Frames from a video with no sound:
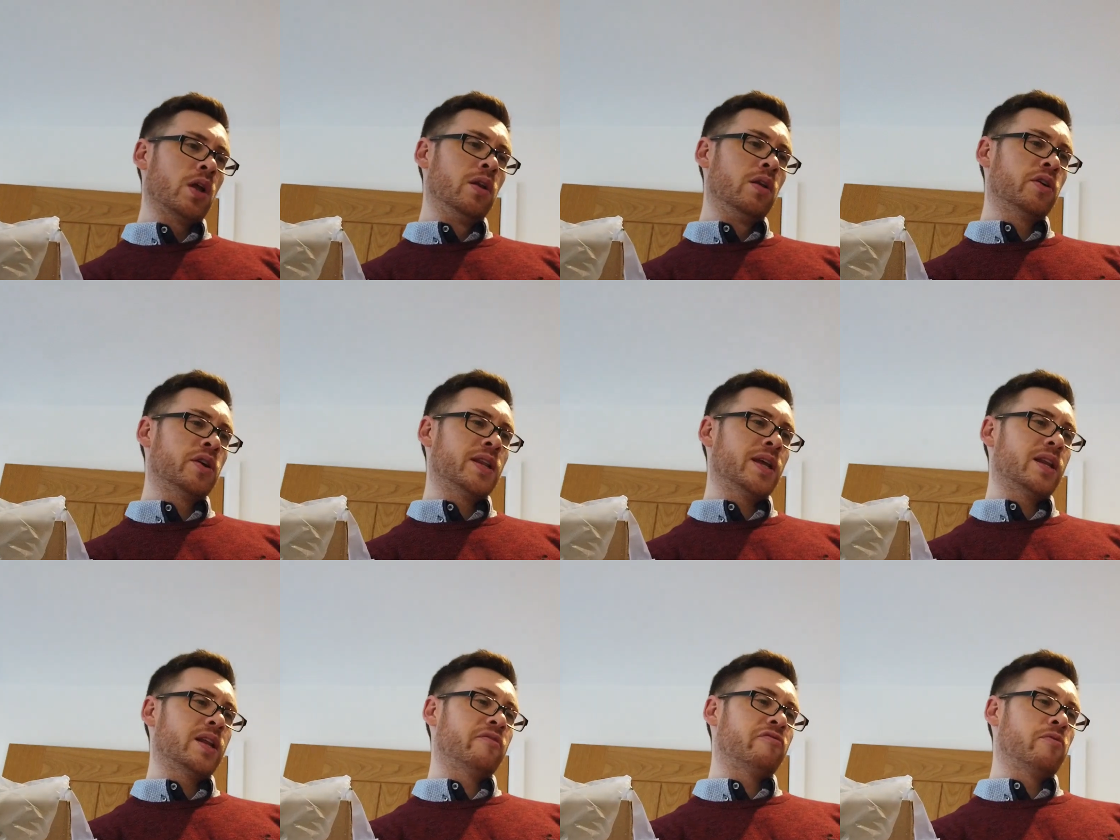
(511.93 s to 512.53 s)

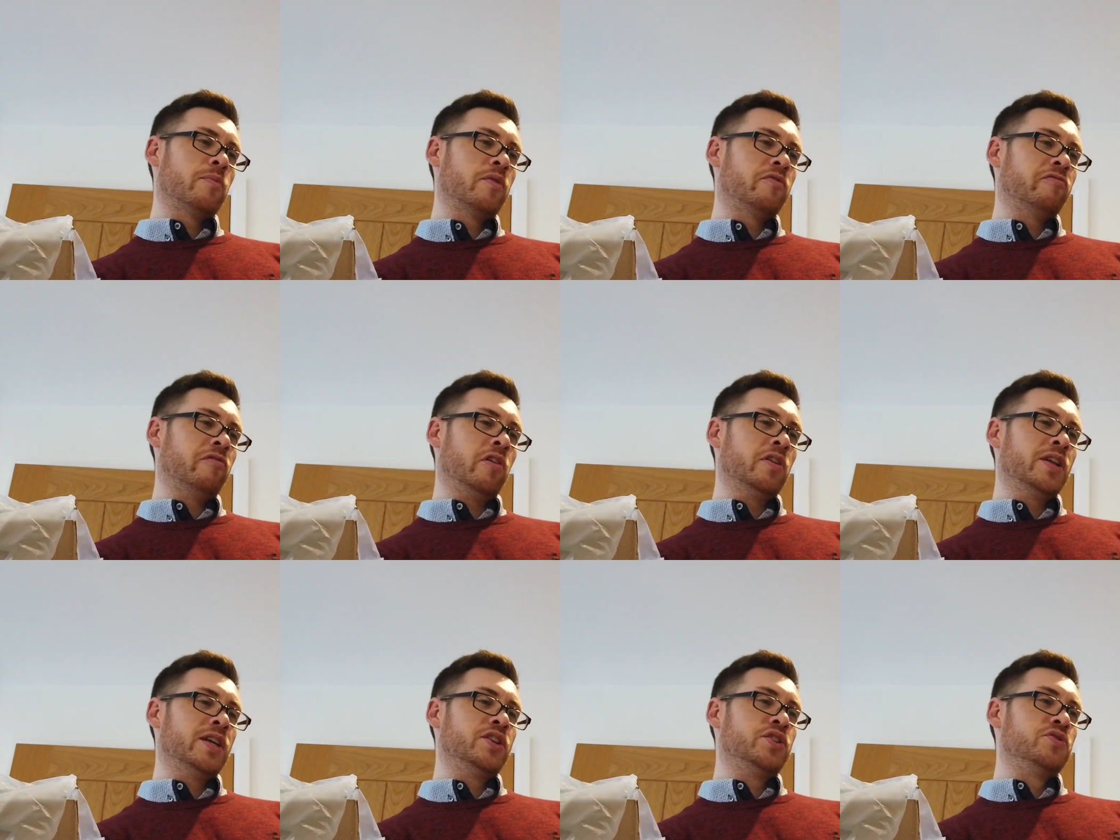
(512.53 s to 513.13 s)
looking at it from the
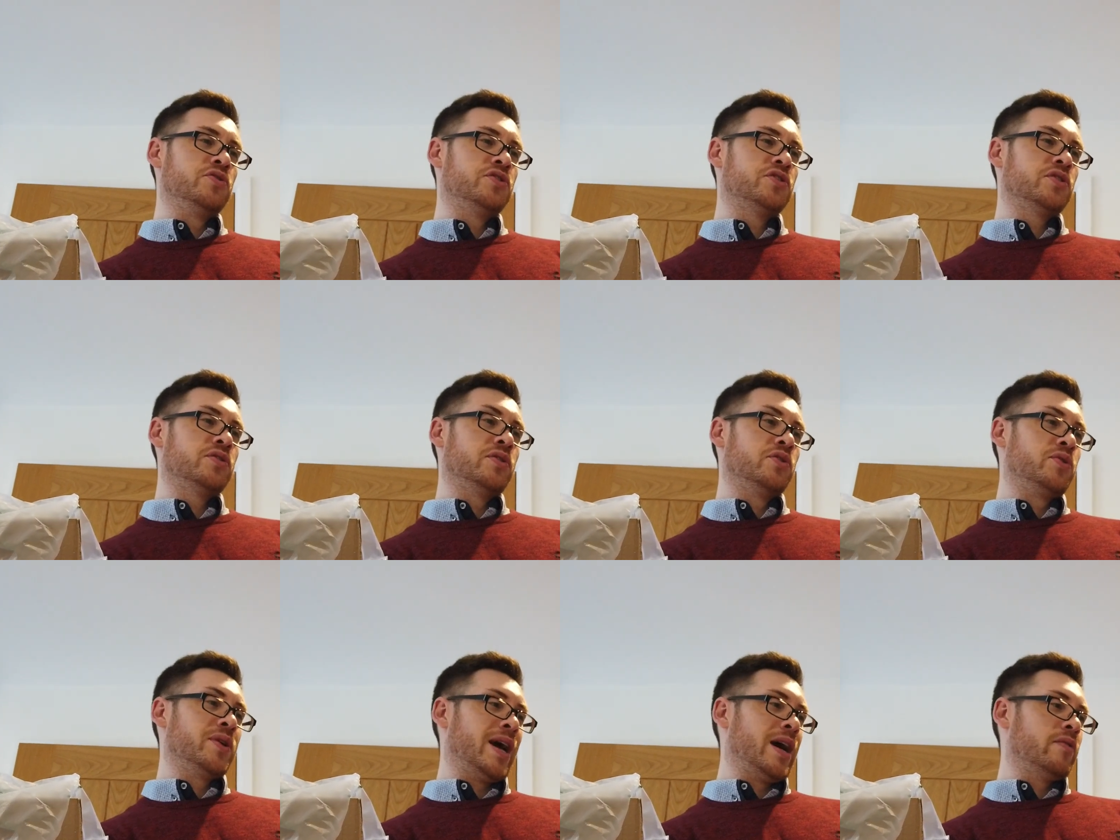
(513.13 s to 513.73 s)
front,
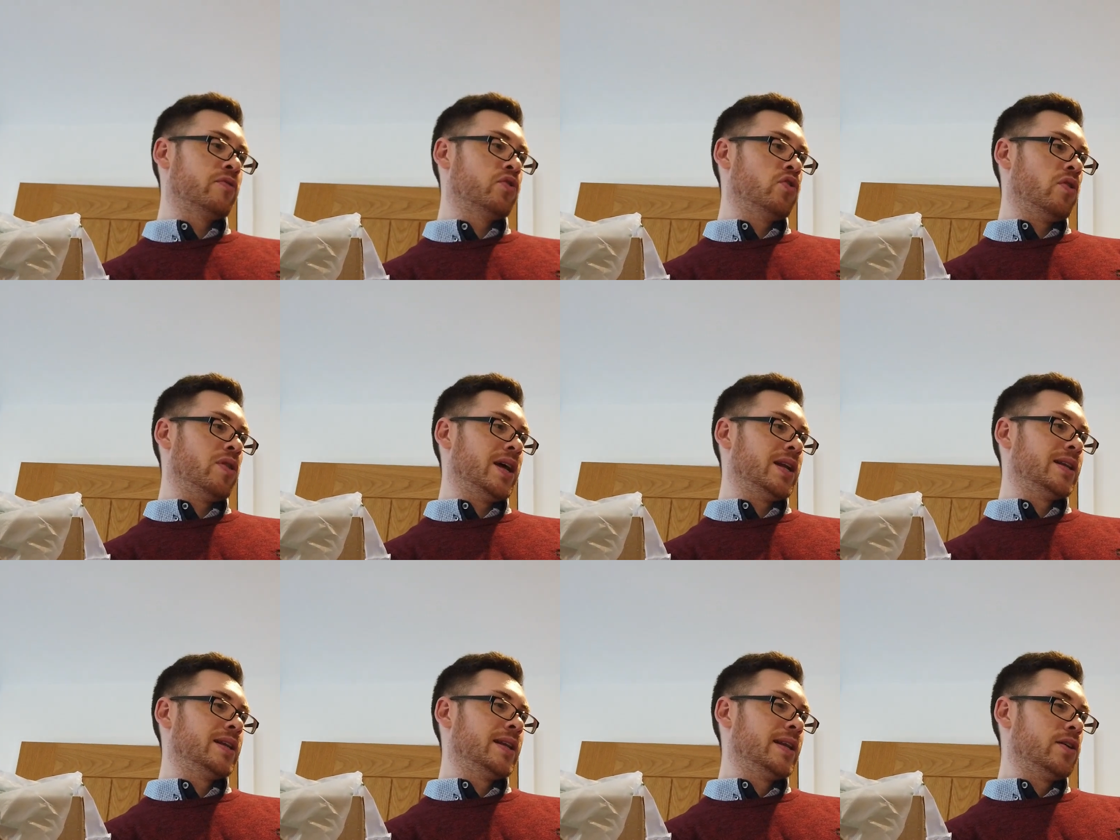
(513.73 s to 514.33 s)
you have got
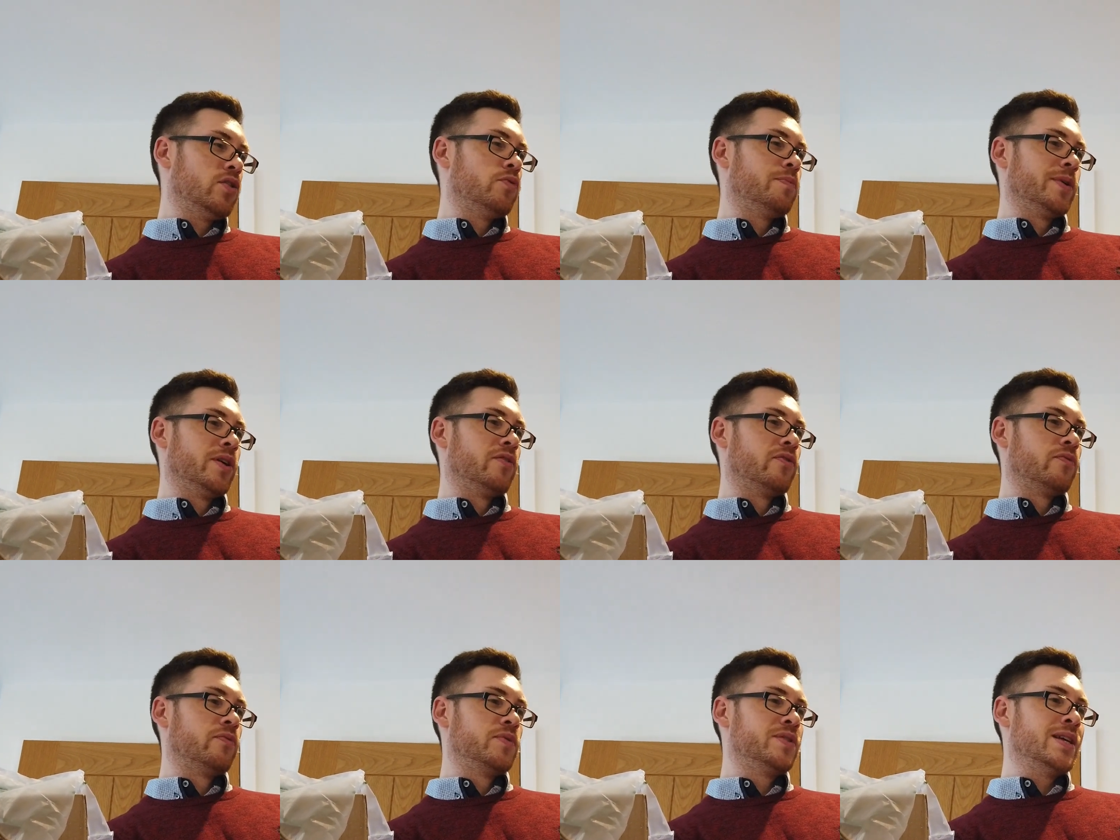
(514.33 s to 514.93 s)
that little bit
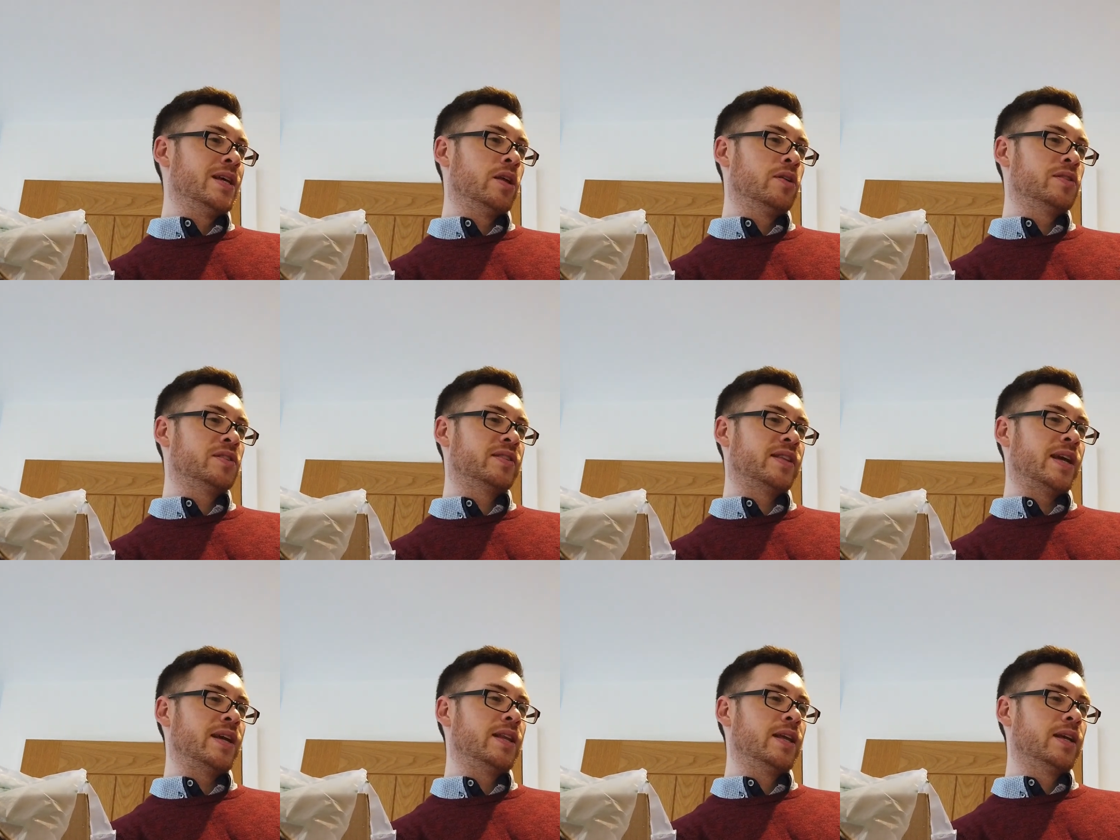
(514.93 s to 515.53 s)
of yellow
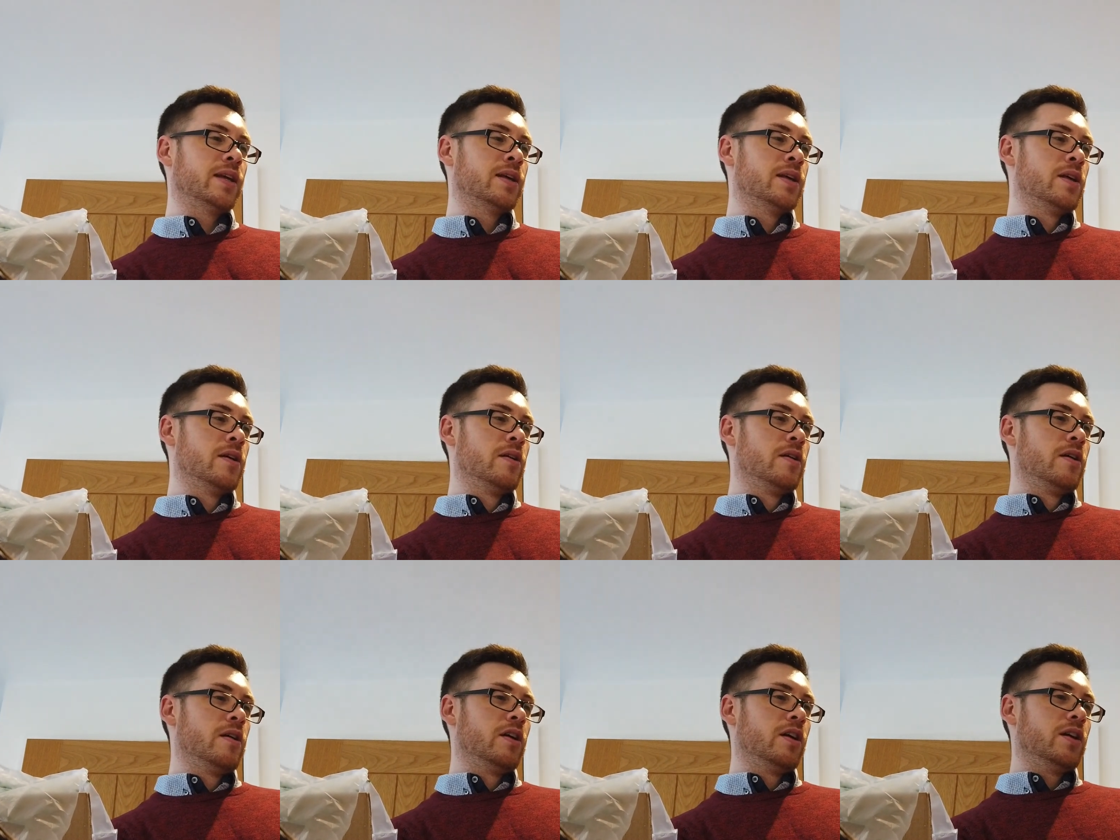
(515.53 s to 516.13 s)
staining,
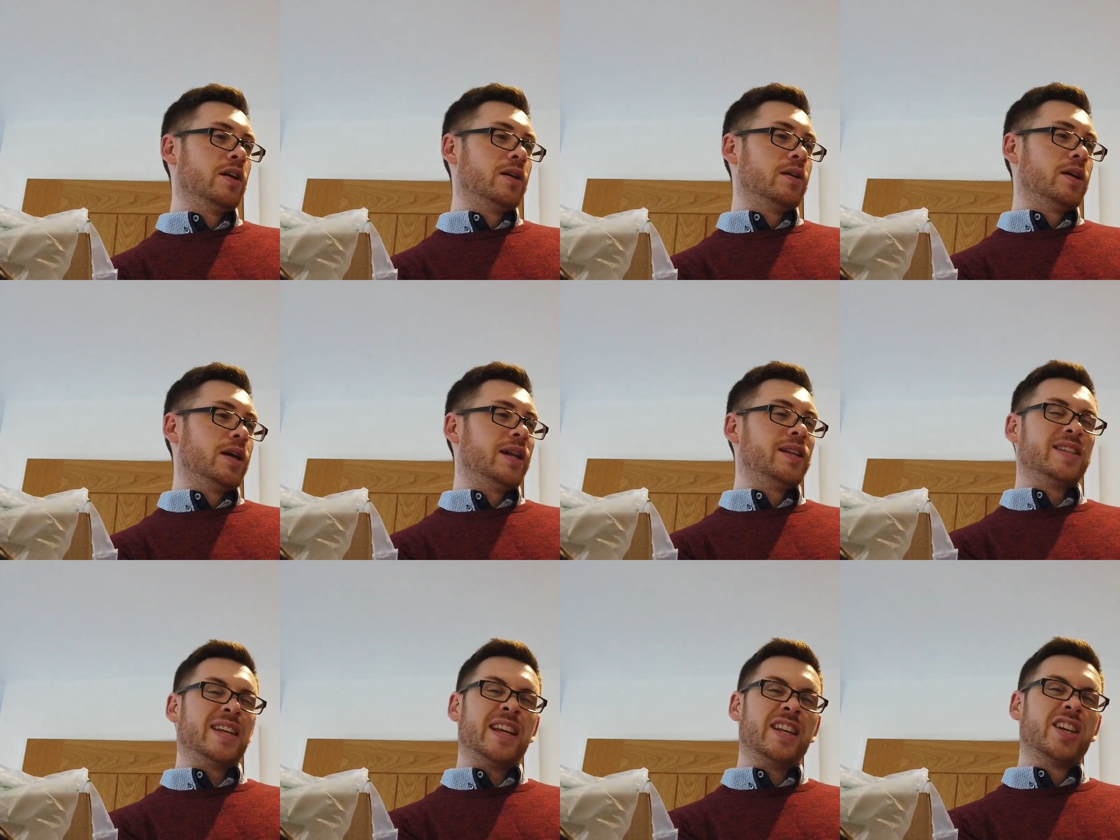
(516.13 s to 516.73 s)

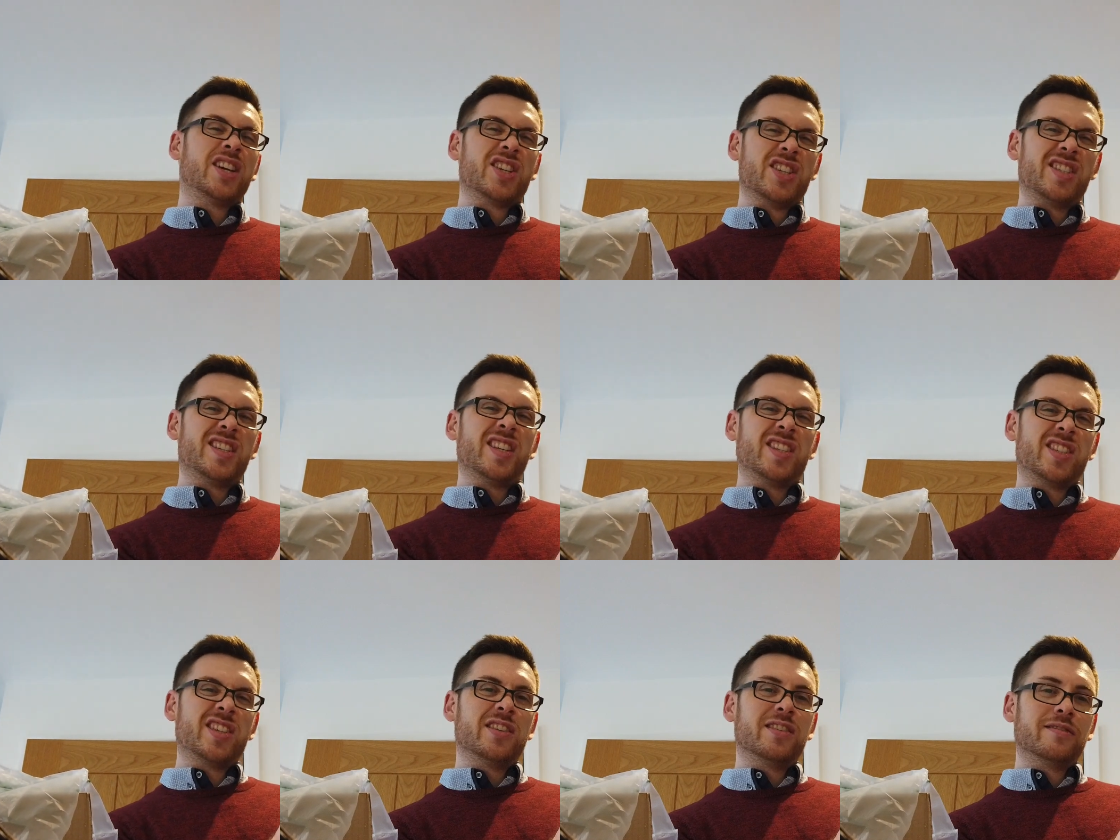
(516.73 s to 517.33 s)
and it's
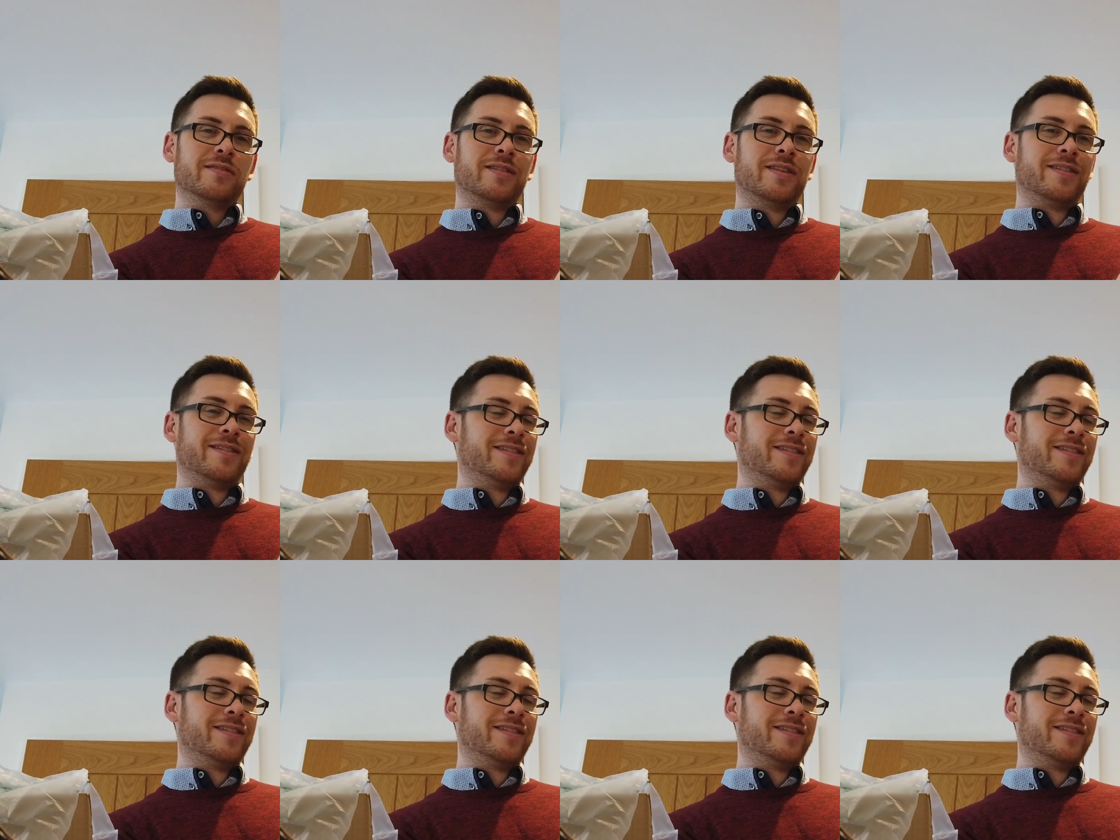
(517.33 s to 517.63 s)
inconsistent.